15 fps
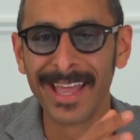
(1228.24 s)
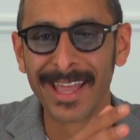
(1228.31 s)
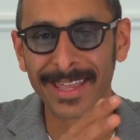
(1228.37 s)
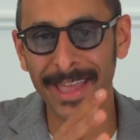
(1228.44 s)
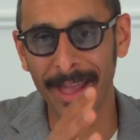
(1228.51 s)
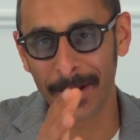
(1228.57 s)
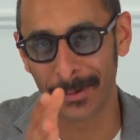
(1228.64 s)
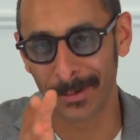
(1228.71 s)

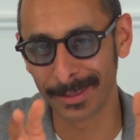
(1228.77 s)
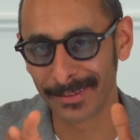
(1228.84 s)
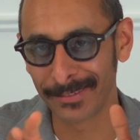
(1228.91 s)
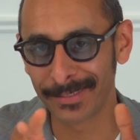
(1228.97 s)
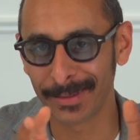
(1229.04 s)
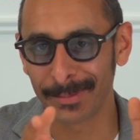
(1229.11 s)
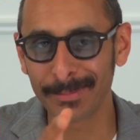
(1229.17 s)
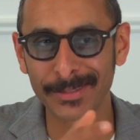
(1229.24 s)
get rid
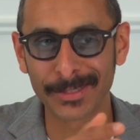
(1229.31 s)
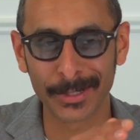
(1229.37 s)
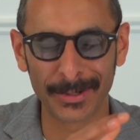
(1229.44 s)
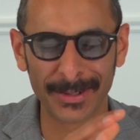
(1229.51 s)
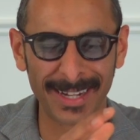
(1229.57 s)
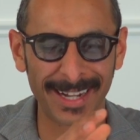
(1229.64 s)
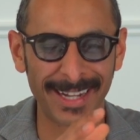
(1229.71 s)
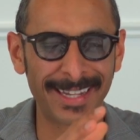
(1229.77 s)
of them,
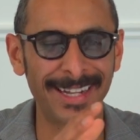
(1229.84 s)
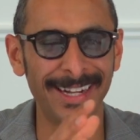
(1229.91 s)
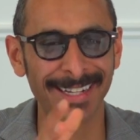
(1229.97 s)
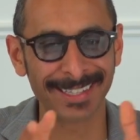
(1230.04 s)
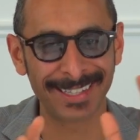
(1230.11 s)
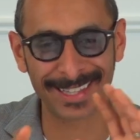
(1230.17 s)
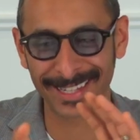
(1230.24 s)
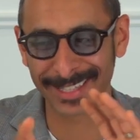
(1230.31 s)
so I
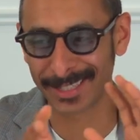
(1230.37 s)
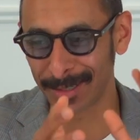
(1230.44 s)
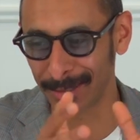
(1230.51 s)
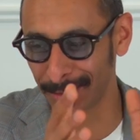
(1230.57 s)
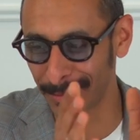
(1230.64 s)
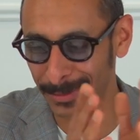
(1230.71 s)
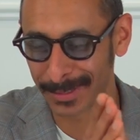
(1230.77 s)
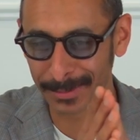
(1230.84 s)
kind of like
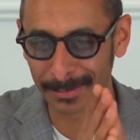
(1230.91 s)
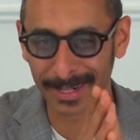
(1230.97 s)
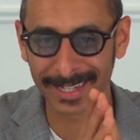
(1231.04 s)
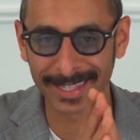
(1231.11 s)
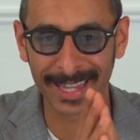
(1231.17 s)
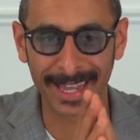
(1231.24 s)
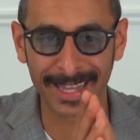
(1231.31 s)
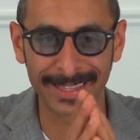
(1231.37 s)
sold them to
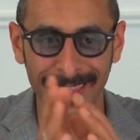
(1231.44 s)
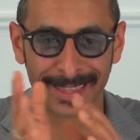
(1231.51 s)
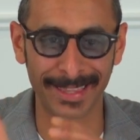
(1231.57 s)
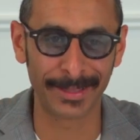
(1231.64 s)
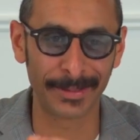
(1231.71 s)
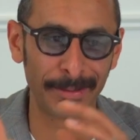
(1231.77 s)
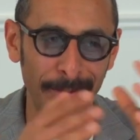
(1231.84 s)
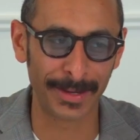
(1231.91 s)
my dad and
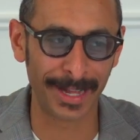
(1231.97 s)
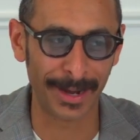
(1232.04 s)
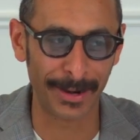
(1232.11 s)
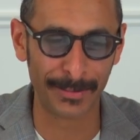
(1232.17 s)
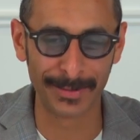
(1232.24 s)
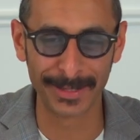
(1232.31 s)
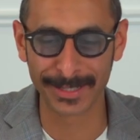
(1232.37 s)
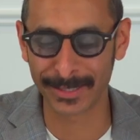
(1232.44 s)
then
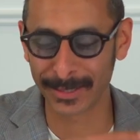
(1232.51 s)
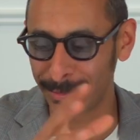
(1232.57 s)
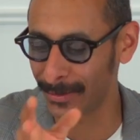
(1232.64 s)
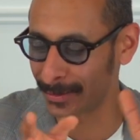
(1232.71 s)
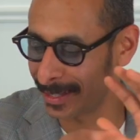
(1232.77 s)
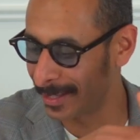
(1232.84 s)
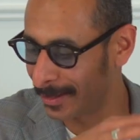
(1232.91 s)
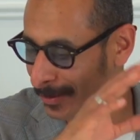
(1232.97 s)
got
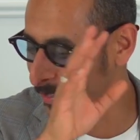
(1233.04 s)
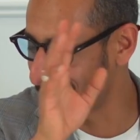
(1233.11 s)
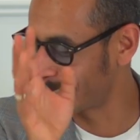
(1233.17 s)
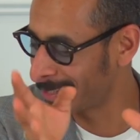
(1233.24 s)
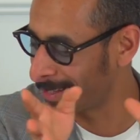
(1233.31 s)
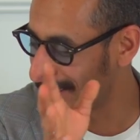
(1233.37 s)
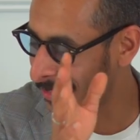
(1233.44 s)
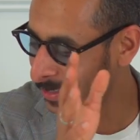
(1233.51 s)
resold. Anyways,
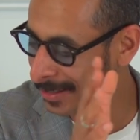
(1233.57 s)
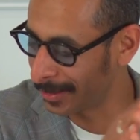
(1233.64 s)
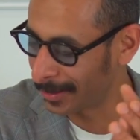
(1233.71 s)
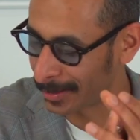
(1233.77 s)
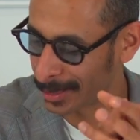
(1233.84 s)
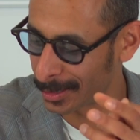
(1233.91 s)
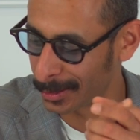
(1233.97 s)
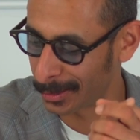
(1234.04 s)
it's
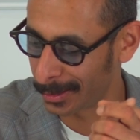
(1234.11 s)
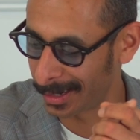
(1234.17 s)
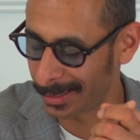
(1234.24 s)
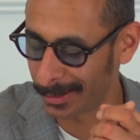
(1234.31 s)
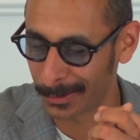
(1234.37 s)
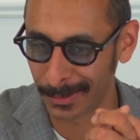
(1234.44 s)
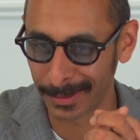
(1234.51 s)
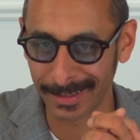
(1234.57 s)
another story. I
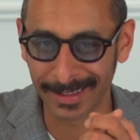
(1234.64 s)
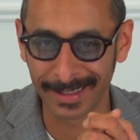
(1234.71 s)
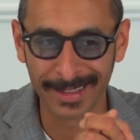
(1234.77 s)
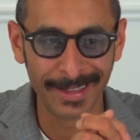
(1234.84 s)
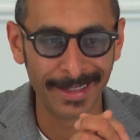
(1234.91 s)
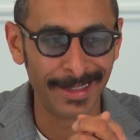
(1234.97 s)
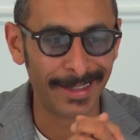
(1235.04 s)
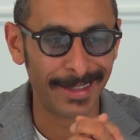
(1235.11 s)
don't want to
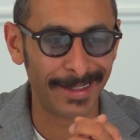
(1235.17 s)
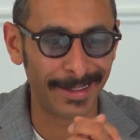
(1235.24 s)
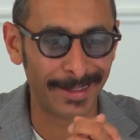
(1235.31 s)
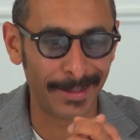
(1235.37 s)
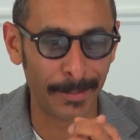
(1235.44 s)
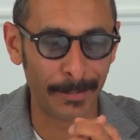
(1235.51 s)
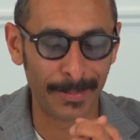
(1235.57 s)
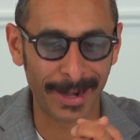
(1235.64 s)

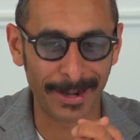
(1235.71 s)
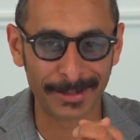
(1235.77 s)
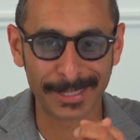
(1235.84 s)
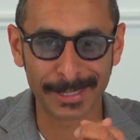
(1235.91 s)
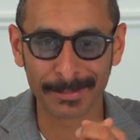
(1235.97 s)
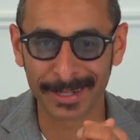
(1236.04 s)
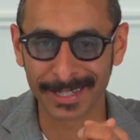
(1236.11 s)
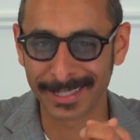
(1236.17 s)

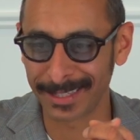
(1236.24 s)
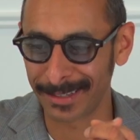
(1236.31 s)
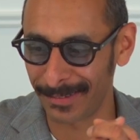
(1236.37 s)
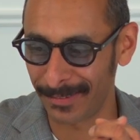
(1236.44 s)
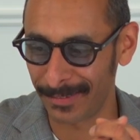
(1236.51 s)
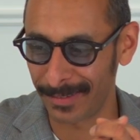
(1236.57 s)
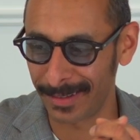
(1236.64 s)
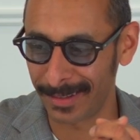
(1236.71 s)
embarrass
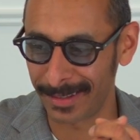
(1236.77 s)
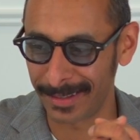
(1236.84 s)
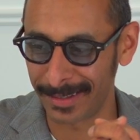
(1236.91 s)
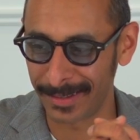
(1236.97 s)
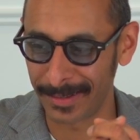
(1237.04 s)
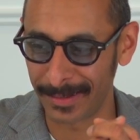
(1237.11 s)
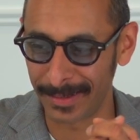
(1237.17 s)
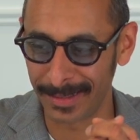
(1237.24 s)
myself,
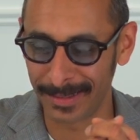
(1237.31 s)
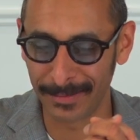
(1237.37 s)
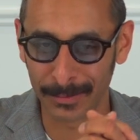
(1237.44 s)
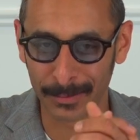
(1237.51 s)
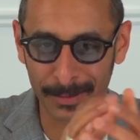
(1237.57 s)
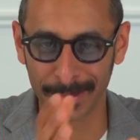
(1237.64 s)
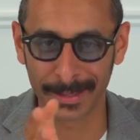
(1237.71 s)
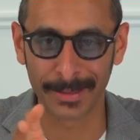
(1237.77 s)

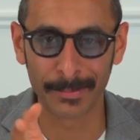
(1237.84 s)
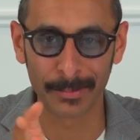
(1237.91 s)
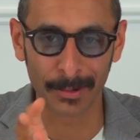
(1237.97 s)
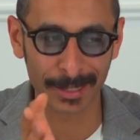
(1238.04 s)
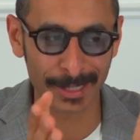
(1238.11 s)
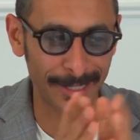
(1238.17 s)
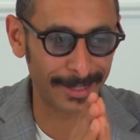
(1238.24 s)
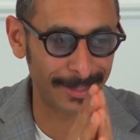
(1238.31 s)
even when him
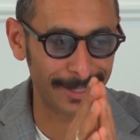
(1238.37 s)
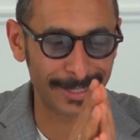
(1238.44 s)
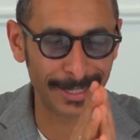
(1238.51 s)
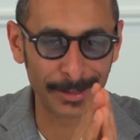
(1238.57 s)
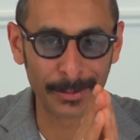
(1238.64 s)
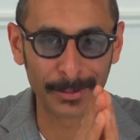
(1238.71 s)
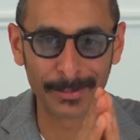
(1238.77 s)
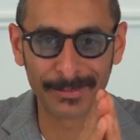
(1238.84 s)
watching this.
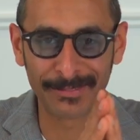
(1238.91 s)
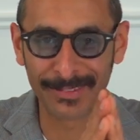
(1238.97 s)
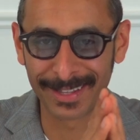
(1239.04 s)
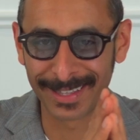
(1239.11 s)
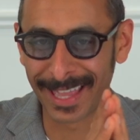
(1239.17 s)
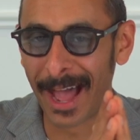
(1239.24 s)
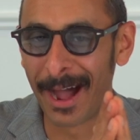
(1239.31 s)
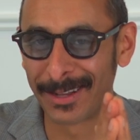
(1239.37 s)
I don't want him
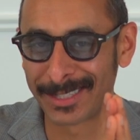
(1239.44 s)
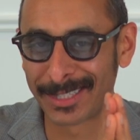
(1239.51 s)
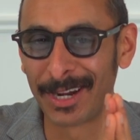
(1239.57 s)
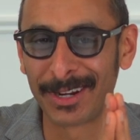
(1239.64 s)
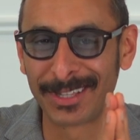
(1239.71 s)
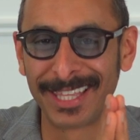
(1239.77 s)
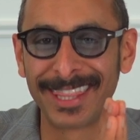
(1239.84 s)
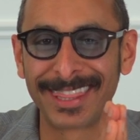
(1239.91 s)
finding out
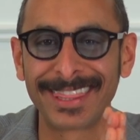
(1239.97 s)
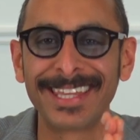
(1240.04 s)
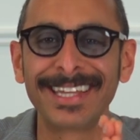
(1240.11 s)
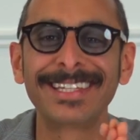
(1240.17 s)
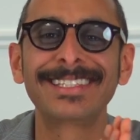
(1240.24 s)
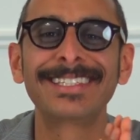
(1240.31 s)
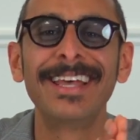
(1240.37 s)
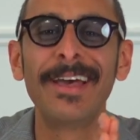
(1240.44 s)
certain
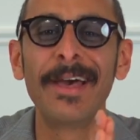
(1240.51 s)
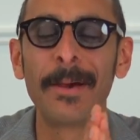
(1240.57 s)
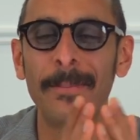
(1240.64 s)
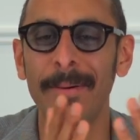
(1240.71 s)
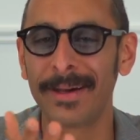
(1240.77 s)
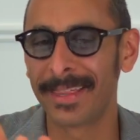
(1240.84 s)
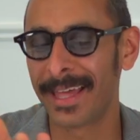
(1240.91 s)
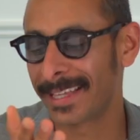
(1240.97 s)
things,
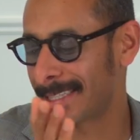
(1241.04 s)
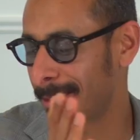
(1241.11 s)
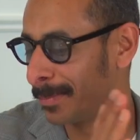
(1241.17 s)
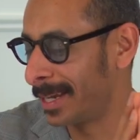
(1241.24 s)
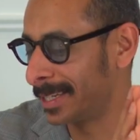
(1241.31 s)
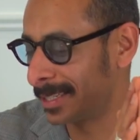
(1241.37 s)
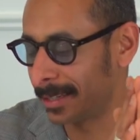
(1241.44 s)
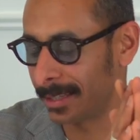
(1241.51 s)
but that's
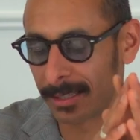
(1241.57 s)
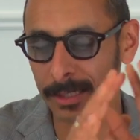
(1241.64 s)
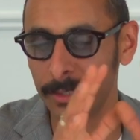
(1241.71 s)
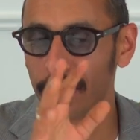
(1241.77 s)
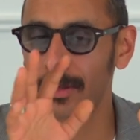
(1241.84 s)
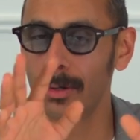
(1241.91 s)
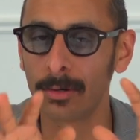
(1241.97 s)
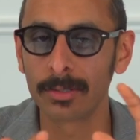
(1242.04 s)
basically it.
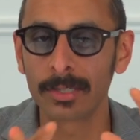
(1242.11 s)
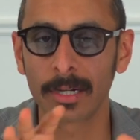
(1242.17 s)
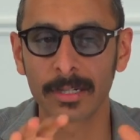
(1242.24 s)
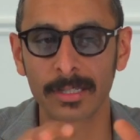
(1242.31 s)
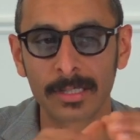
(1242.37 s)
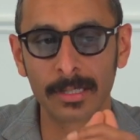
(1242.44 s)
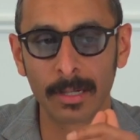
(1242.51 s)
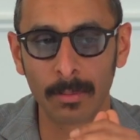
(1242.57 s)
So those
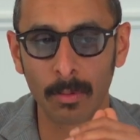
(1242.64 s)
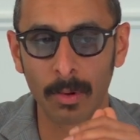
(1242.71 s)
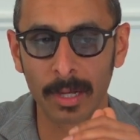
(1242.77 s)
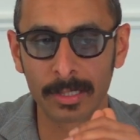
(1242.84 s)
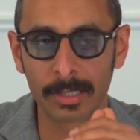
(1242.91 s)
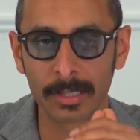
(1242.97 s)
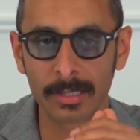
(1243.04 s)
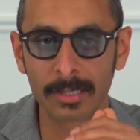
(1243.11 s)
are some
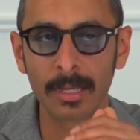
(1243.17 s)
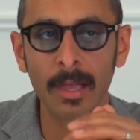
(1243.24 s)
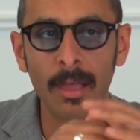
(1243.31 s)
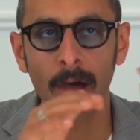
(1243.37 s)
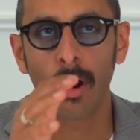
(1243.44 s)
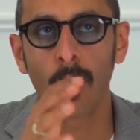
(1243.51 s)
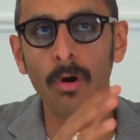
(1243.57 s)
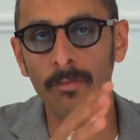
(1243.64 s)
watches
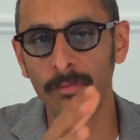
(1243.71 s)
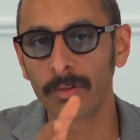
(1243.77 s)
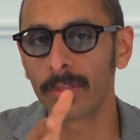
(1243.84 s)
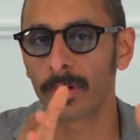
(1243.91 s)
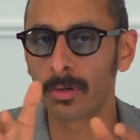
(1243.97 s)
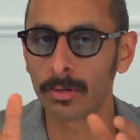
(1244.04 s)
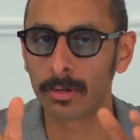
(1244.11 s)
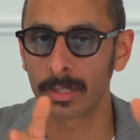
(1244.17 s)
over
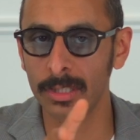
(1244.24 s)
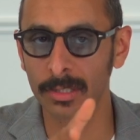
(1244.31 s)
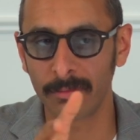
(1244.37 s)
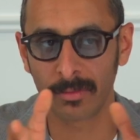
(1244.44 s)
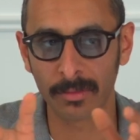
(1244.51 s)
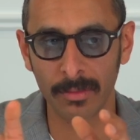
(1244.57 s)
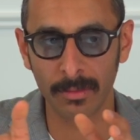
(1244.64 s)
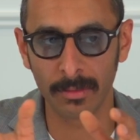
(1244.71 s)
the course
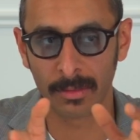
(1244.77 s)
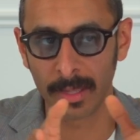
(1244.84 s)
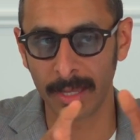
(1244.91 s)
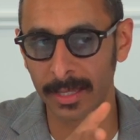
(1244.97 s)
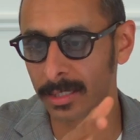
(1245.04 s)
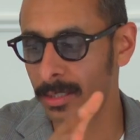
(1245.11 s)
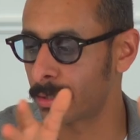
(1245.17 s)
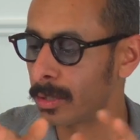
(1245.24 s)
of the
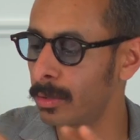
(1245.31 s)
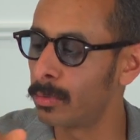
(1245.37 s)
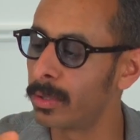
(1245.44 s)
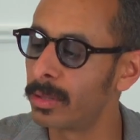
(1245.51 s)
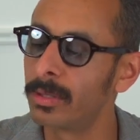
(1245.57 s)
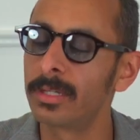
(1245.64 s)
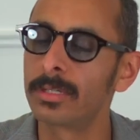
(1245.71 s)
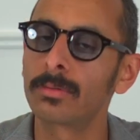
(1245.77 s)
history
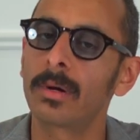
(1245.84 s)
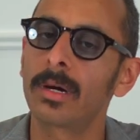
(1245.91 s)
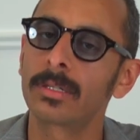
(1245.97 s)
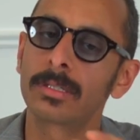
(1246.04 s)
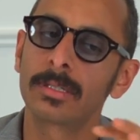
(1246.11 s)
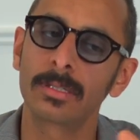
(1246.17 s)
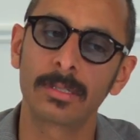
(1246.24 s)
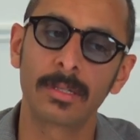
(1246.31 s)
with these
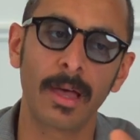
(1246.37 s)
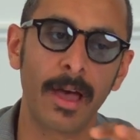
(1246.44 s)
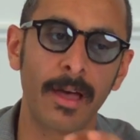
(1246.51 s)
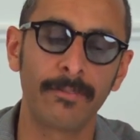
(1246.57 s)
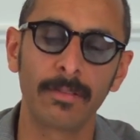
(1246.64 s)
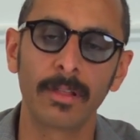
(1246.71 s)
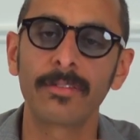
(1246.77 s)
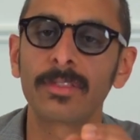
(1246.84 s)
watches that
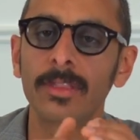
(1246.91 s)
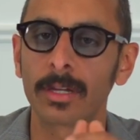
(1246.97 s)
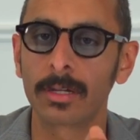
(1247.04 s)
have left the